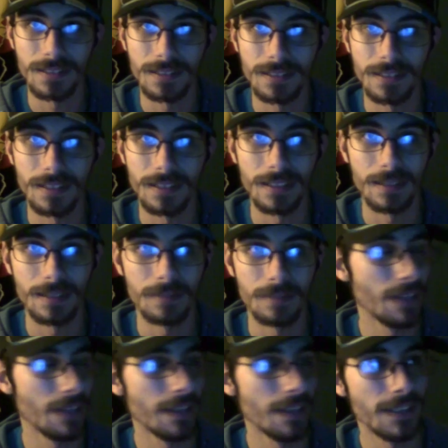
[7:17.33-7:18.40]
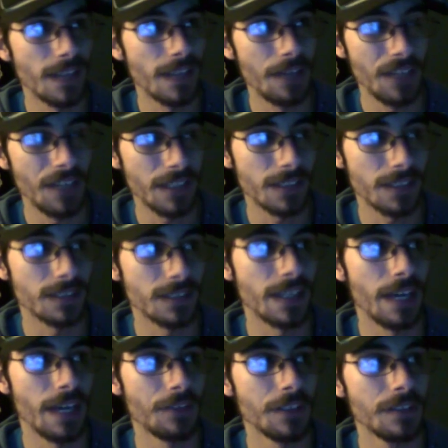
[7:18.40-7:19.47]
not the LiveX doesn't
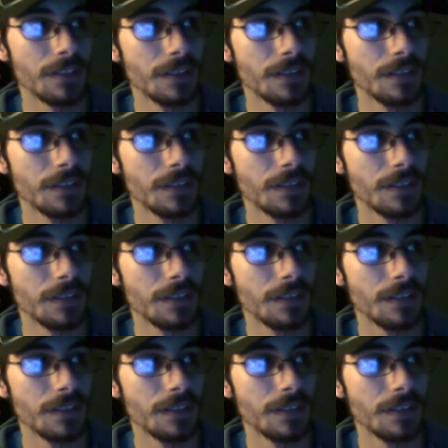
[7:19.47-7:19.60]
have it.